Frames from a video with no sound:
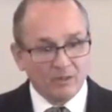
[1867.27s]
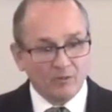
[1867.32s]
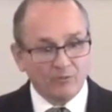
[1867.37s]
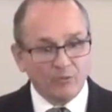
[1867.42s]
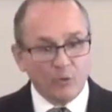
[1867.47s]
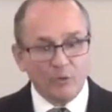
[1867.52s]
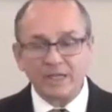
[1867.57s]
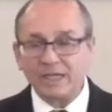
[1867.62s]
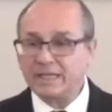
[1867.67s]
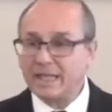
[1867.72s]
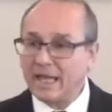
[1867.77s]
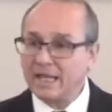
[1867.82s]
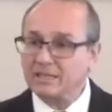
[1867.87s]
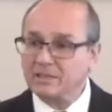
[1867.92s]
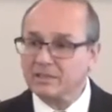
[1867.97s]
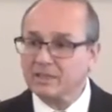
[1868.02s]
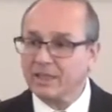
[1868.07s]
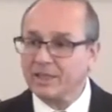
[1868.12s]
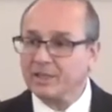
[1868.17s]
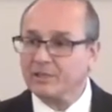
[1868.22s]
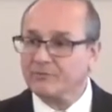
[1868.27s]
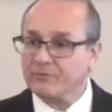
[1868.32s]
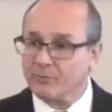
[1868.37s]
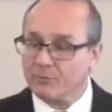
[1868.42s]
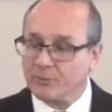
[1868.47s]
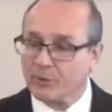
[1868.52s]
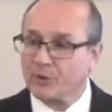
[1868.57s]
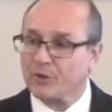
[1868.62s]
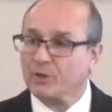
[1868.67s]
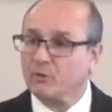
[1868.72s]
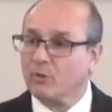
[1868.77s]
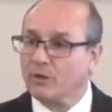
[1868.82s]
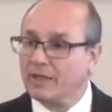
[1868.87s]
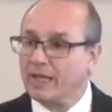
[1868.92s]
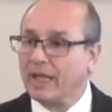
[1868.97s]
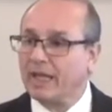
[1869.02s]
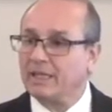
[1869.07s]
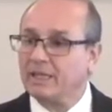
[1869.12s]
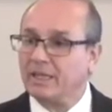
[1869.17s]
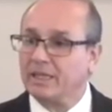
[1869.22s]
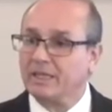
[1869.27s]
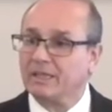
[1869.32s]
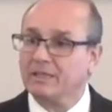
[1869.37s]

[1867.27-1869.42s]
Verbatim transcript: Forty days later, from 31 AD,